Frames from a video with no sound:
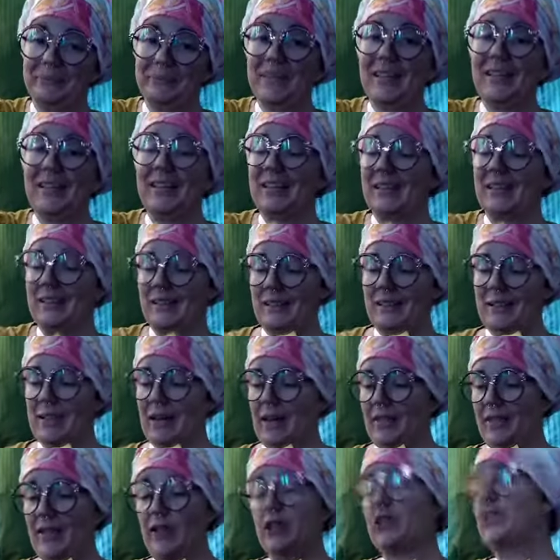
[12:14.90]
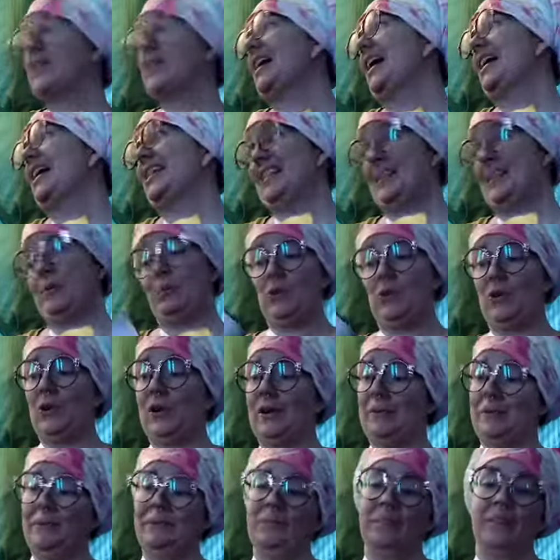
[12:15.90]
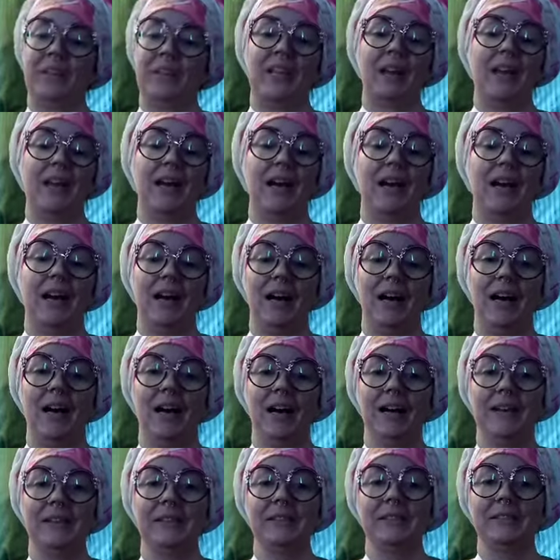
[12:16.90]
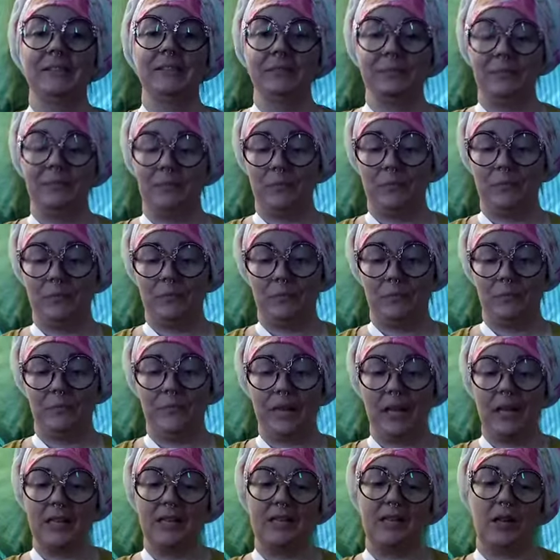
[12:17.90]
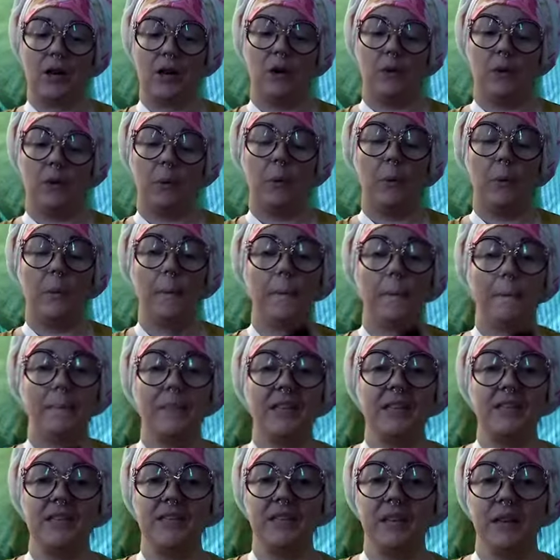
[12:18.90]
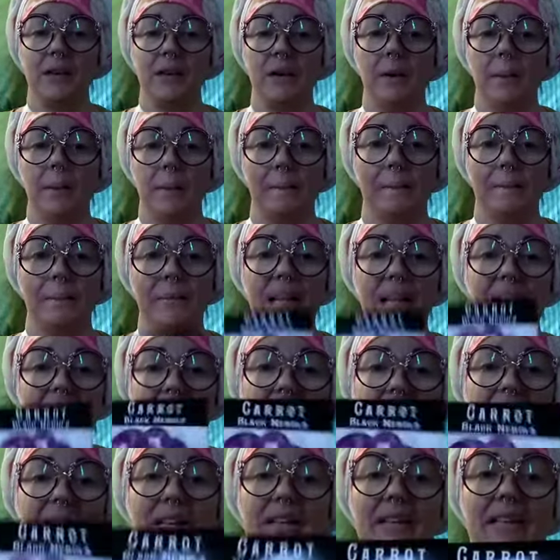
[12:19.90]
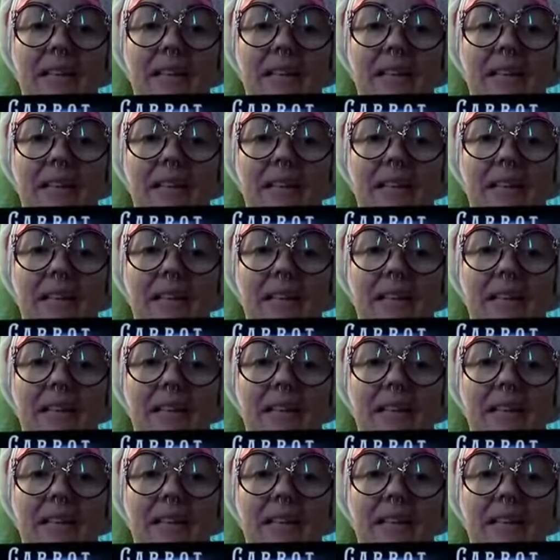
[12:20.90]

Is there more? There's tons more. Really? Uh huh. So this year, black